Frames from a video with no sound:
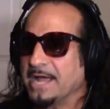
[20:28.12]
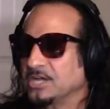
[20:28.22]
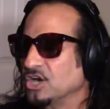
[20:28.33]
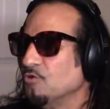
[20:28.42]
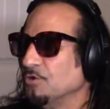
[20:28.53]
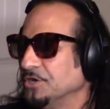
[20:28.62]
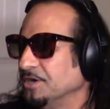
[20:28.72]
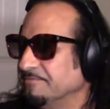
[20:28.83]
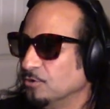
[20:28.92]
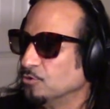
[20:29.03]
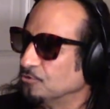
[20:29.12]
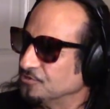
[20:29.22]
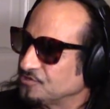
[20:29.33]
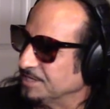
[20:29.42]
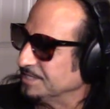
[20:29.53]
Cohen on
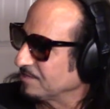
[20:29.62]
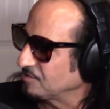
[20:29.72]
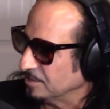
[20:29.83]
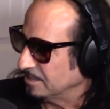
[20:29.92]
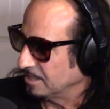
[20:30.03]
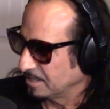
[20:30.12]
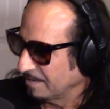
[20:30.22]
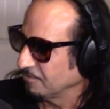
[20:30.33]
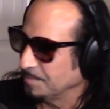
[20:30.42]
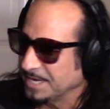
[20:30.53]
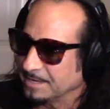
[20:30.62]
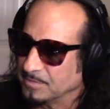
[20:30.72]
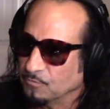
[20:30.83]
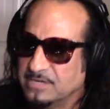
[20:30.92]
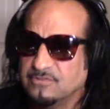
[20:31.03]
vocals, and that's a, a cover band,
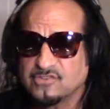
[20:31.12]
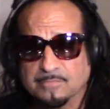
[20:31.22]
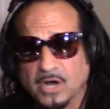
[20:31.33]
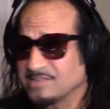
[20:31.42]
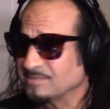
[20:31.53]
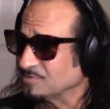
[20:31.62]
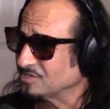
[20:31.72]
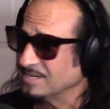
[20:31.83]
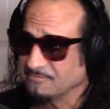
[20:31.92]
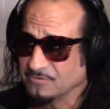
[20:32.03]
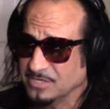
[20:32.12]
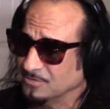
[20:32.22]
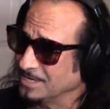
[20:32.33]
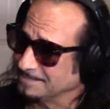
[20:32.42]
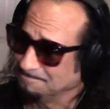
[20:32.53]
but we do some awesome stuff. We do
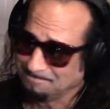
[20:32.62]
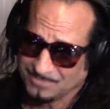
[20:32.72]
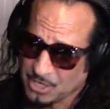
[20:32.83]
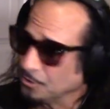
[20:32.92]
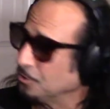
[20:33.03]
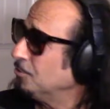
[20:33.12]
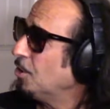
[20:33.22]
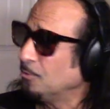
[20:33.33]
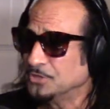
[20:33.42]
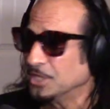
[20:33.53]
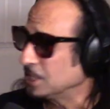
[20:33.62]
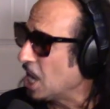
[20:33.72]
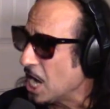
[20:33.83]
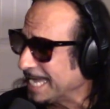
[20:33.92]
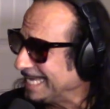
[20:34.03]
like Total, Hold the
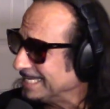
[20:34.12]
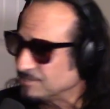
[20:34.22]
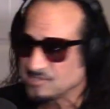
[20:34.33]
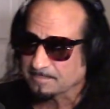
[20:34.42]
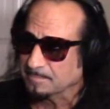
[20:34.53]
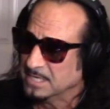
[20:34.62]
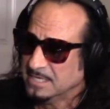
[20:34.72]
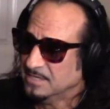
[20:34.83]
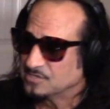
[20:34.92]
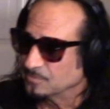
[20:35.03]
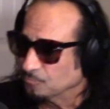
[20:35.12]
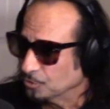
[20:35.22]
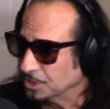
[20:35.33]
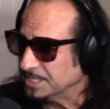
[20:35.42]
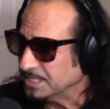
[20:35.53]
Line, and some some
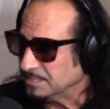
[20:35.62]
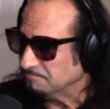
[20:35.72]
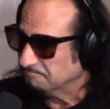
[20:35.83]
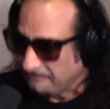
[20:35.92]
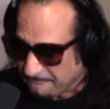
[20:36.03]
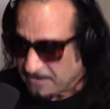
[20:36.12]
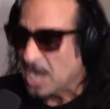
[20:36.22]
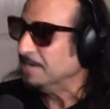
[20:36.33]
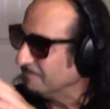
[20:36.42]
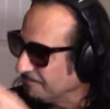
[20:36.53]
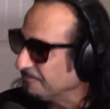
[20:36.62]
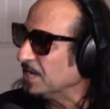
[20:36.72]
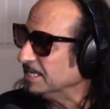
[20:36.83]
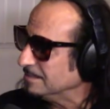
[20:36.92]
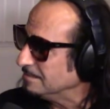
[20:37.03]
really fun,
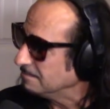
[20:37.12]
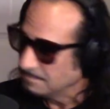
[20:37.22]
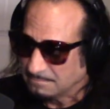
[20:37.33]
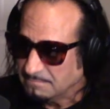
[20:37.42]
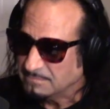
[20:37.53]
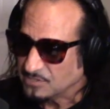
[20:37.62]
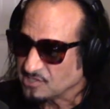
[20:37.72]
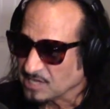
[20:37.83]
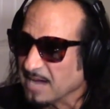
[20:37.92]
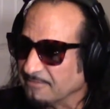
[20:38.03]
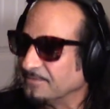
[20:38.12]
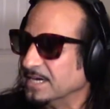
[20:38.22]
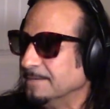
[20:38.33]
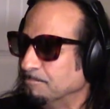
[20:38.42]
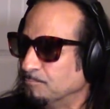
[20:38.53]
fun stuff.
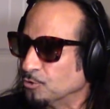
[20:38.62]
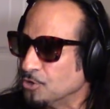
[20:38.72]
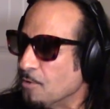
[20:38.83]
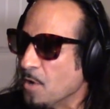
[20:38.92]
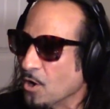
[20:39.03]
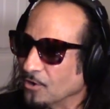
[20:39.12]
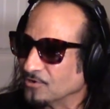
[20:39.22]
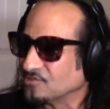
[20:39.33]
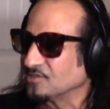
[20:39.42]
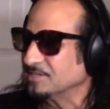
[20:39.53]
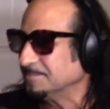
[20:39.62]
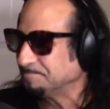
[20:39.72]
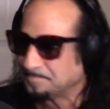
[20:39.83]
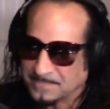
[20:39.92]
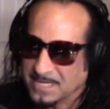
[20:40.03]
Uh, Bruno Mars,
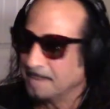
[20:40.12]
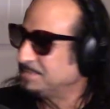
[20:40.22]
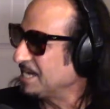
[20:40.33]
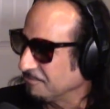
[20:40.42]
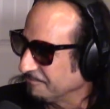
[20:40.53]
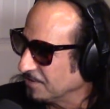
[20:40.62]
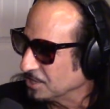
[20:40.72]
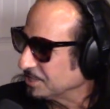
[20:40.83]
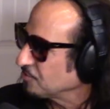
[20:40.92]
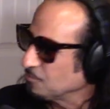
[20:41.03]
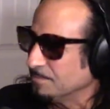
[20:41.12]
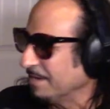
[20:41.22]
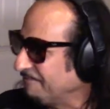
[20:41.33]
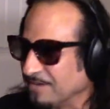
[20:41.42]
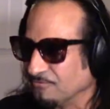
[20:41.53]
um, Uptown Funk. That's one of
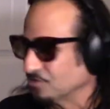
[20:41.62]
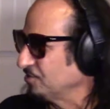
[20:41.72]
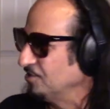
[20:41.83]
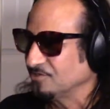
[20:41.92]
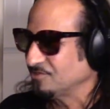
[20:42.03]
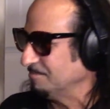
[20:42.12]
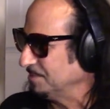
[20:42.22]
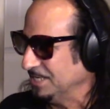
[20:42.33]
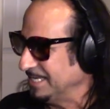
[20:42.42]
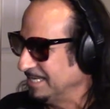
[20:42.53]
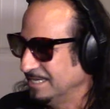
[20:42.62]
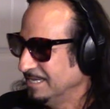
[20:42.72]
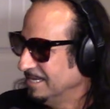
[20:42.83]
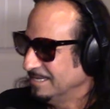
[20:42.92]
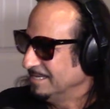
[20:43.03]
my favorite songs to play. That's a
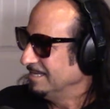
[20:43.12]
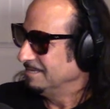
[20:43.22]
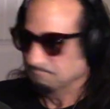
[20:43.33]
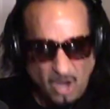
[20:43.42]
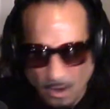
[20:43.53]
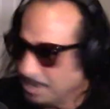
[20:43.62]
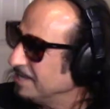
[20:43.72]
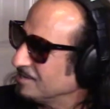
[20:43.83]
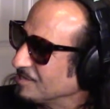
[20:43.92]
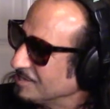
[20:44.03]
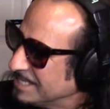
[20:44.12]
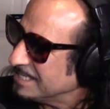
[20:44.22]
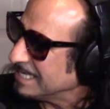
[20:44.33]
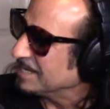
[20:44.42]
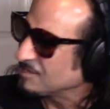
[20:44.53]
great song. Oh, it is, isn't
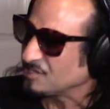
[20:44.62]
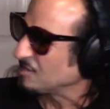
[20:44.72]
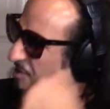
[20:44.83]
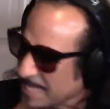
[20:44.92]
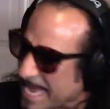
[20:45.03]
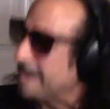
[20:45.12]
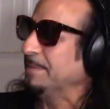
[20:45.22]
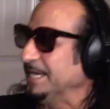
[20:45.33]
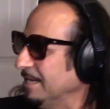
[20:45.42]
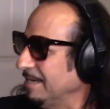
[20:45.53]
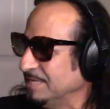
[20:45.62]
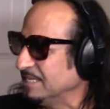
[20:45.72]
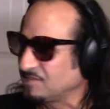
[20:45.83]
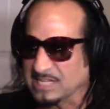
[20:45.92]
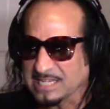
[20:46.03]
it? And yeah. it's slamming. I mean,
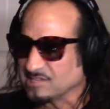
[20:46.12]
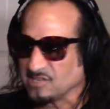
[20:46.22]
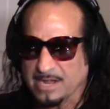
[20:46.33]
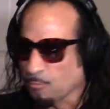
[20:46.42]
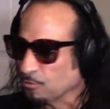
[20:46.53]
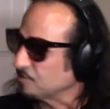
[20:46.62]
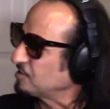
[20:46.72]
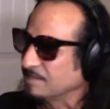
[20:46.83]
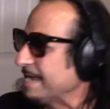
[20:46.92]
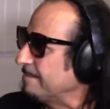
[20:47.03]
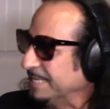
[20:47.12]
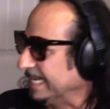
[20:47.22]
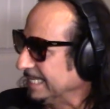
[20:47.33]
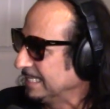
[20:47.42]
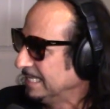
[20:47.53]
it's it's like we're slamming
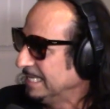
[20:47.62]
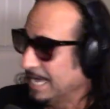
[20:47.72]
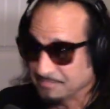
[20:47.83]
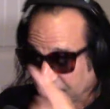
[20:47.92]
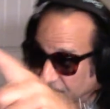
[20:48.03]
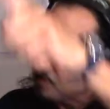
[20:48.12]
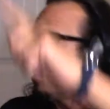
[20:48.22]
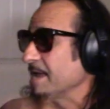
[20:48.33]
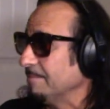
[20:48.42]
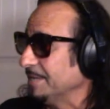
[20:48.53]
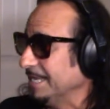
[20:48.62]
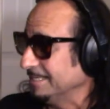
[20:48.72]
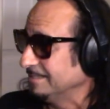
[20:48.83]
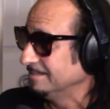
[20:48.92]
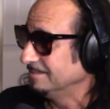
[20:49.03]
it. And they're slamming it.
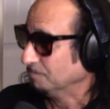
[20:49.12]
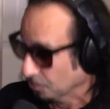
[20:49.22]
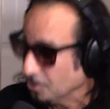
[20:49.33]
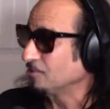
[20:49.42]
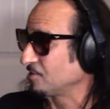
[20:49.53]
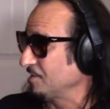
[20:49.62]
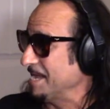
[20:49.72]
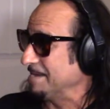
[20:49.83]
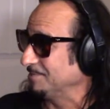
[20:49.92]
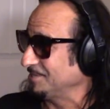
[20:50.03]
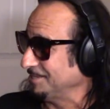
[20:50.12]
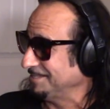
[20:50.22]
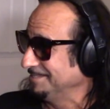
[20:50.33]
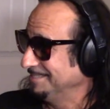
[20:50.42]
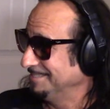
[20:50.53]
Bruno slams it.
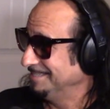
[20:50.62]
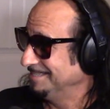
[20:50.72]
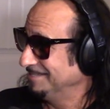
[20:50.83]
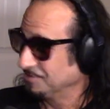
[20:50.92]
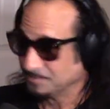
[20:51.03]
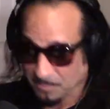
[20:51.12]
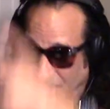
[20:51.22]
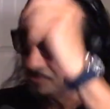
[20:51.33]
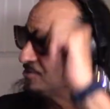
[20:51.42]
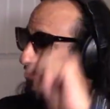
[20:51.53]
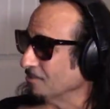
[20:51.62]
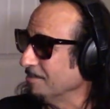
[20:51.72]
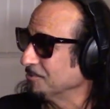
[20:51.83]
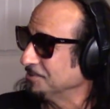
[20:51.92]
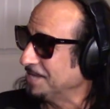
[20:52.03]
Oh, yeah. You know, his brother's a
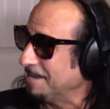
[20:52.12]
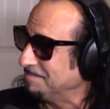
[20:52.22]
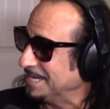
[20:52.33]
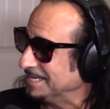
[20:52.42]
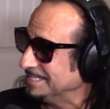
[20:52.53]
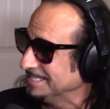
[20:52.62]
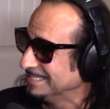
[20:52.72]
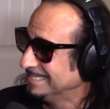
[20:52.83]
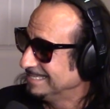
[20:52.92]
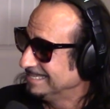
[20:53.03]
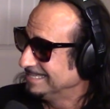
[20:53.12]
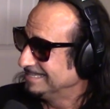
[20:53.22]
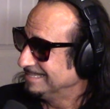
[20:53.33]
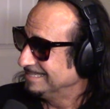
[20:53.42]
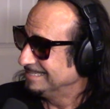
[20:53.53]
drummer in that band. He's
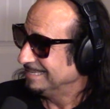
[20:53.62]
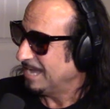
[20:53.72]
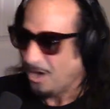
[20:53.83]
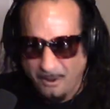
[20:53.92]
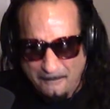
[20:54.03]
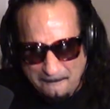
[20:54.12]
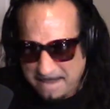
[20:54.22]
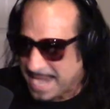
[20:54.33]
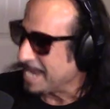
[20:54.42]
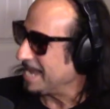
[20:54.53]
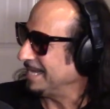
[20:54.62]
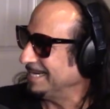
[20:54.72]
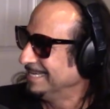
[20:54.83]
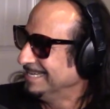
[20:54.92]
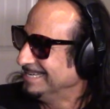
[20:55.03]
fantastic. Oh,
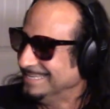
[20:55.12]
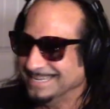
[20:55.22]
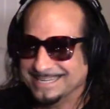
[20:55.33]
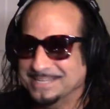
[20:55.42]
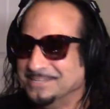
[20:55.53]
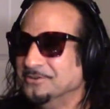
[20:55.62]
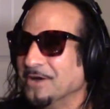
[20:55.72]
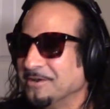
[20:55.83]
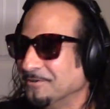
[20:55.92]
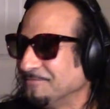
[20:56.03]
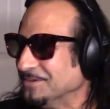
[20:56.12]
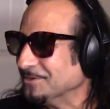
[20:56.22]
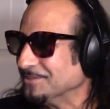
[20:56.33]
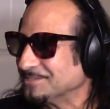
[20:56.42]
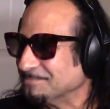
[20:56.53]
man. You know, I don't know if you
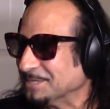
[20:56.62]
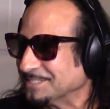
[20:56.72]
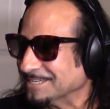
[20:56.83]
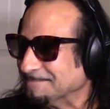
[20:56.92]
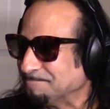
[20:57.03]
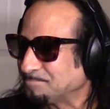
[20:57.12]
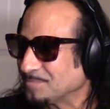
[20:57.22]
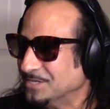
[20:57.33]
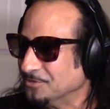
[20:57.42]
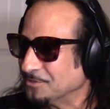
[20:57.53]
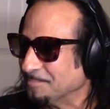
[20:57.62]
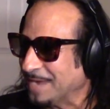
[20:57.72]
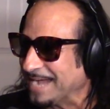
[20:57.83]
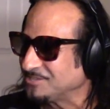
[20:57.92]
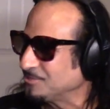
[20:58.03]
know this, but um, you know the
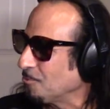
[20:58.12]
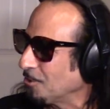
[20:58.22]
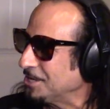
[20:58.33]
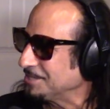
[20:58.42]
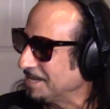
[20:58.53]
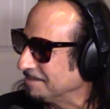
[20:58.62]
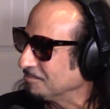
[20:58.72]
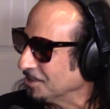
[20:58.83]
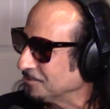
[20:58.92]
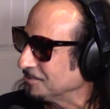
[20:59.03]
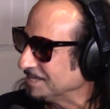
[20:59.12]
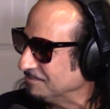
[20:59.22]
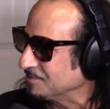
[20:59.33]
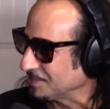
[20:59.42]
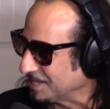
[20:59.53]
backstory on that brother, and he
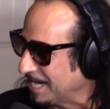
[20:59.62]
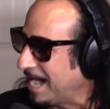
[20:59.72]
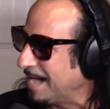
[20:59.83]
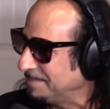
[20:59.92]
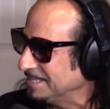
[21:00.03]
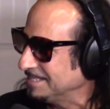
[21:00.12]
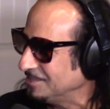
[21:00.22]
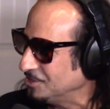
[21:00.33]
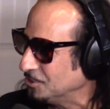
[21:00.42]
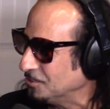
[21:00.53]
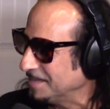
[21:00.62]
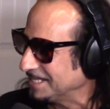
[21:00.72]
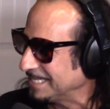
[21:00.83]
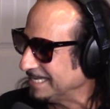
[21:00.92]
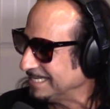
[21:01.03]
was a cop? Did you know
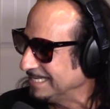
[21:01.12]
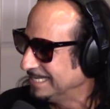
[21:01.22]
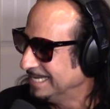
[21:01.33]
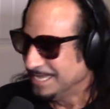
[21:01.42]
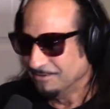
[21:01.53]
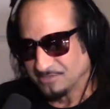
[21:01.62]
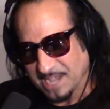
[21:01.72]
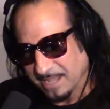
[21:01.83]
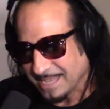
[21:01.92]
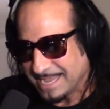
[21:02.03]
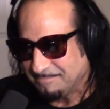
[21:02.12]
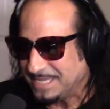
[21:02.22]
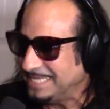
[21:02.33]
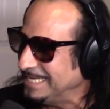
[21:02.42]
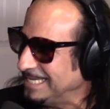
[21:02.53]
about that? Nuh-uh. He was L A
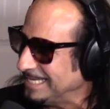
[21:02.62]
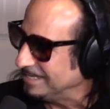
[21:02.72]
P D.